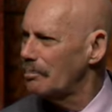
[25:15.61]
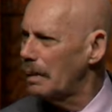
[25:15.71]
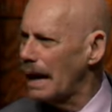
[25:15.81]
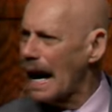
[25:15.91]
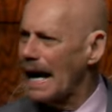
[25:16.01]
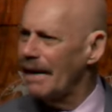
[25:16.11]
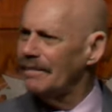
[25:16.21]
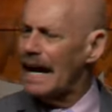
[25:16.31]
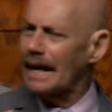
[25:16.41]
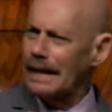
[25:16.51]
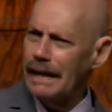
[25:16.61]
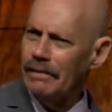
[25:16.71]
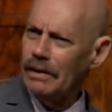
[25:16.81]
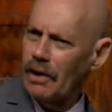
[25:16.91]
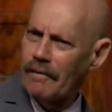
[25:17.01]
but I have not leave
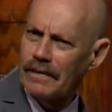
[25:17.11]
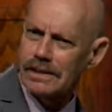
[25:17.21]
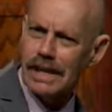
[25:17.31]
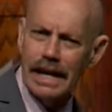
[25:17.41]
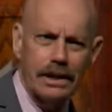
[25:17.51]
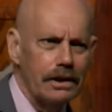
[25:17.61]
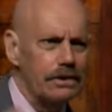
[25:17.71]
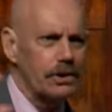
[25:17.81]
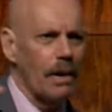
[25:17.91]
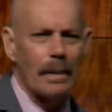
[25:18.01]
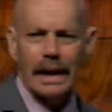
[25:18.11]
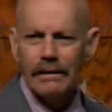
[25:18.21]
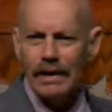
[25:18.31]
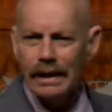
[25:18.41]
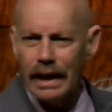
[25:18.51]
you nor forsake you, so I'm going to
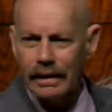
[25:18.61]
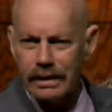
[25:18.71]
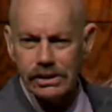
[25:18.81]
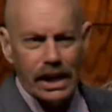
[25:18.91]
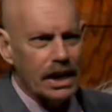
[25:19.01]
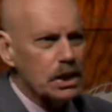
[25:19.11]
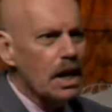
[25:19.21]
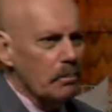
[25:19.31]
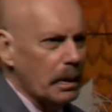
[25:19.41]
give you another chance.